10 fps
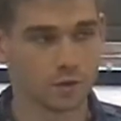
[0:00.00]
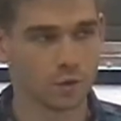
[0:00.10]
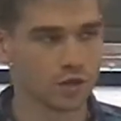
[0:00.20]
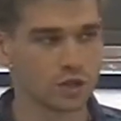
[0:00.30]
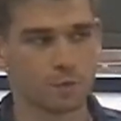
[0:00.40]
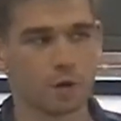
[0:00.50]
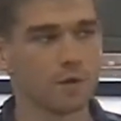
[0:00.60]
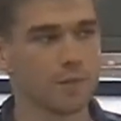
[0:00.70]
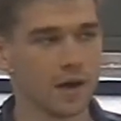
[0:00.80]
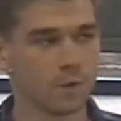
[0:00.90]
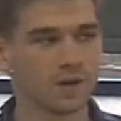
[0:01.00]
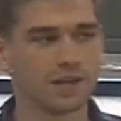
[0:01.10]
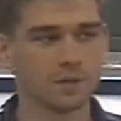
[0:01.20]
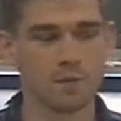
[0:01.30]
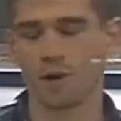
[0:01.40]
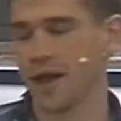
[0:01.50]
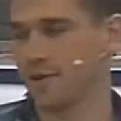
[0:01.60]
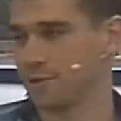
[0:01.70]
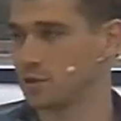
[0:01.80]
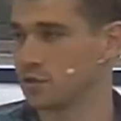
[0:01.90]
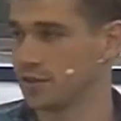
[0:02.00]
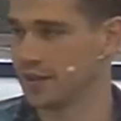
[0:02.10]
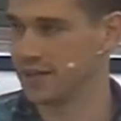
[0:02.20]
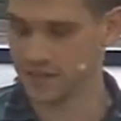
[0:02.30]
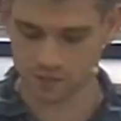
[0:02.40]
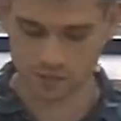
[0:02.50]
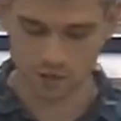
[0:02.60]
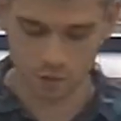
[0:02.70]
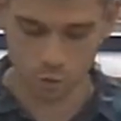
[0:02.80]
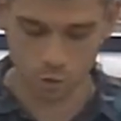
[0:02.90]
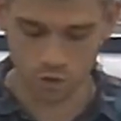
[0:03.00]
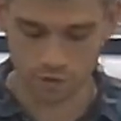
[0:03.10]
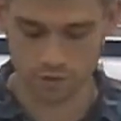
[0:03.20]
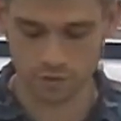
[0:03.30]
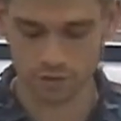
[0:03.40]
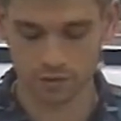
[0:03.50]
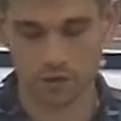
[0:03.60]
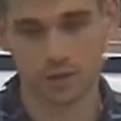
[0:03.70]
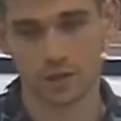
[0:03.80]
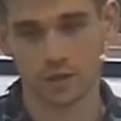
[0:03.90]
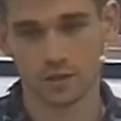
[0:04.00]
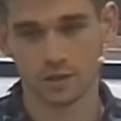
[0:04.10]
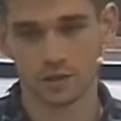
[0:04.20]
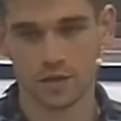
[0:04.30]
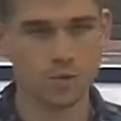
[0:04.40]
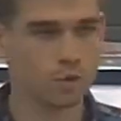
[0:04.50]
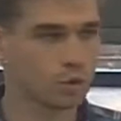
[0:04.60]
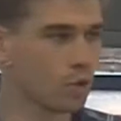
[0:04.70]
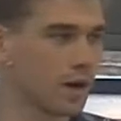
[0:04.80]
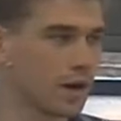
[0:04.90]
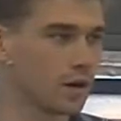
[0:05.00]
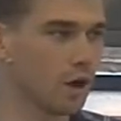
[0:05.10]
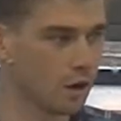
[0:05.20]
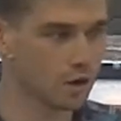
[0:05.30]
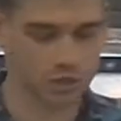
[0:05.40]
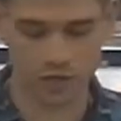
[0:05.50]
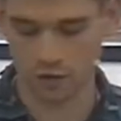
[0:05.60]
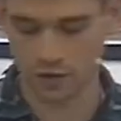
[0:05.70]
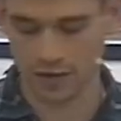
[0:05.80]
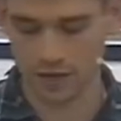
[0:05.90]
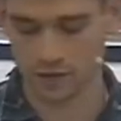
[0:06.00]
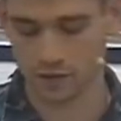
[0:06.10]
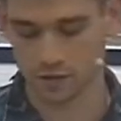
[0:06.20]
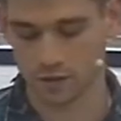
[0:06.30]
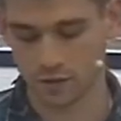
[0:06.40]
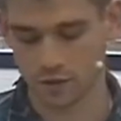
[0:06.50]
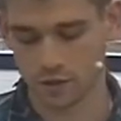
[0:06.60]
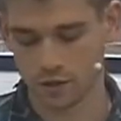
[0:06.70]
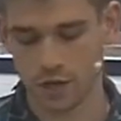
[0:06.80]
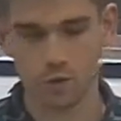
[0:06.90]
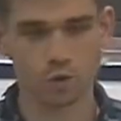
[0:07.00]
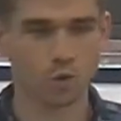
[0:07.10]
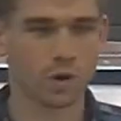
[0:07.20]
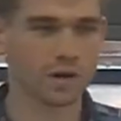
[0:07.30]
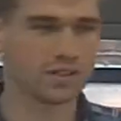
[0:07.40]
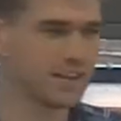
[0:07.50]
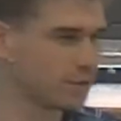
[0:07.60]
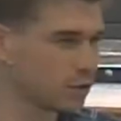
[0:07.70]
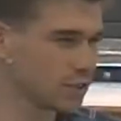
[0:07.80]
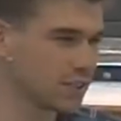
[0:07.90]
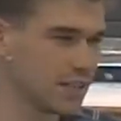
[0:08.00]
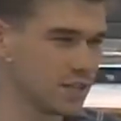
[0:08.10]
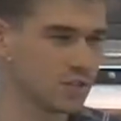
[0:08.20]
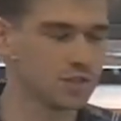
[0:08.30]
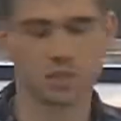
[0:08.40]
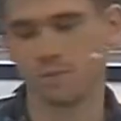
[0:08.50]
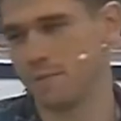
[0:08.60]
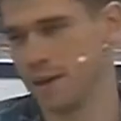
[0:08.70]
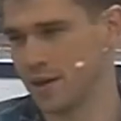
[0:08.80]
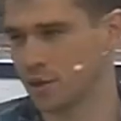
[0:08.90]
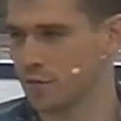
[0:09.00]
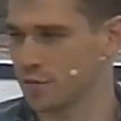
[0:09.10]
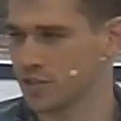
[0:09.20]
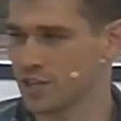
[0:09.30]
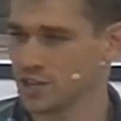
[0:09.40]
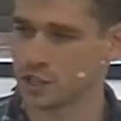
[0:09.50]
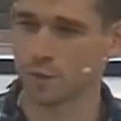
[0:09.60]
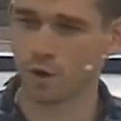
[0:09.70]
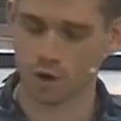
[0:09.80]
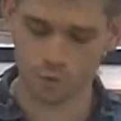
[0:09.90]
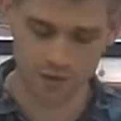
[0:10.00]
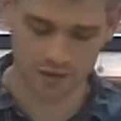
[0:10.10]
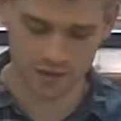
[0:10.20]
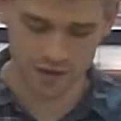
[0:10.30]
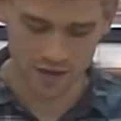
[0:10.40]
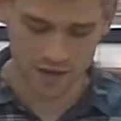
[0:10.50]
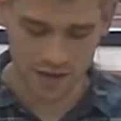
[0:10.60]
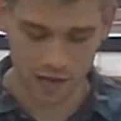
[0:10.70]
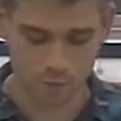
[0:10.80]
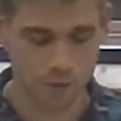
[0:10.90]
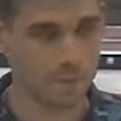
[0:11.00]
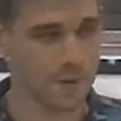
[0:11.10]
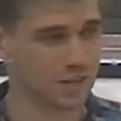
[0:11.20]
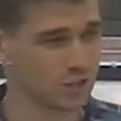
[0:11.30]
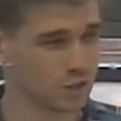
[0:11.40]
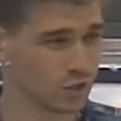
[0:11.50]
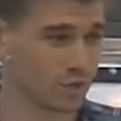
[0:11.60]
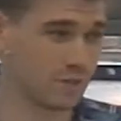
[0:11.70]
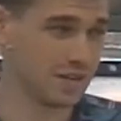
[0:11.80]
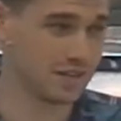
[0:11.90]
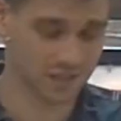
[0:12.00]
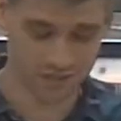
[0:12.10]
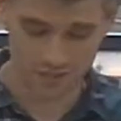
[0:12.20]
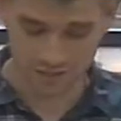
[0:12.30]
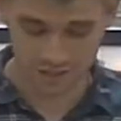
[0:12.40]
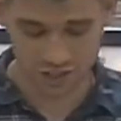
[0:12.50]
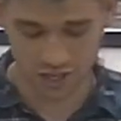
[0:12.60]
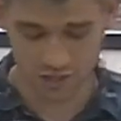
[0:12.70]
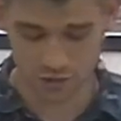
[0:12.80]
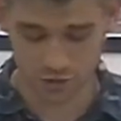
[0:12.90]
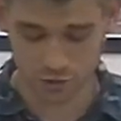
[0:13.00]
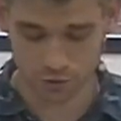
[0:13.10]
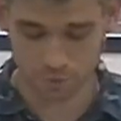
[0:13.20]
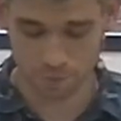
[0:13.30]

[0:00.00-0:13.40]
Whereas the poor man, well, he'll be more effort than he is worth. He would require our charity. He would require difficult decisions to be made and conversations about how we can help him, and it's just going to be a challenge.